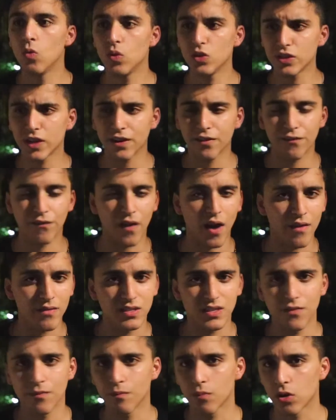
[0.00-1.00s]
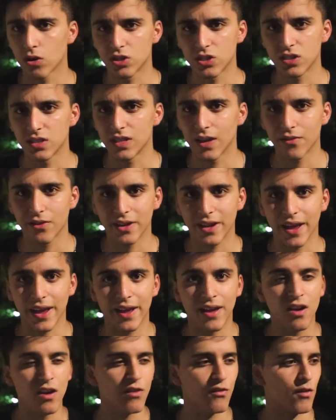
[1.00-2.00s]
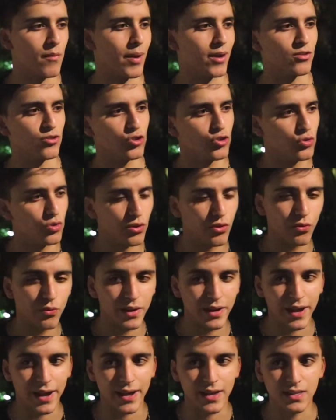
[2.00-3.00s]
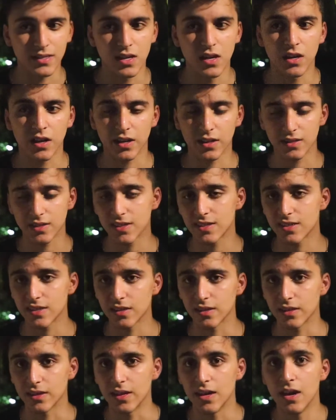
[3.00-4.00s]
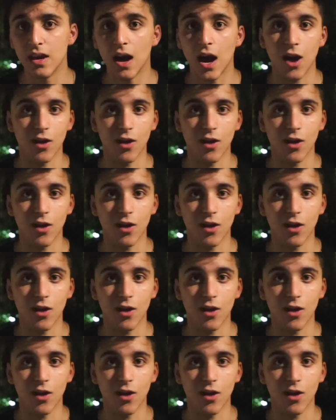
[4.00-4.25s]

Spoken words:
Once you're getting 5 to 7 purchases every day for about 2 to 3 days consistently,